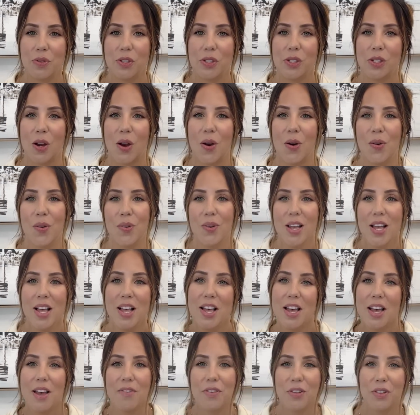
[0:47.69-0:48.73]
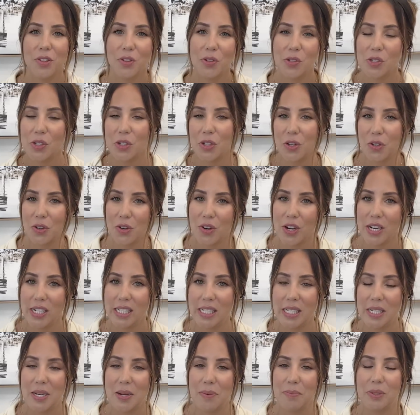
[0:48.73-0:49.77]
So if it looks a little
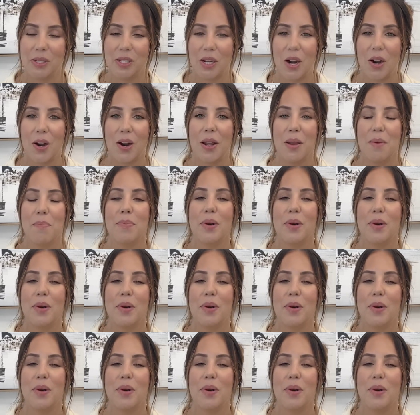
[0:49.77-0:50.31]
crazy, I'm sorry.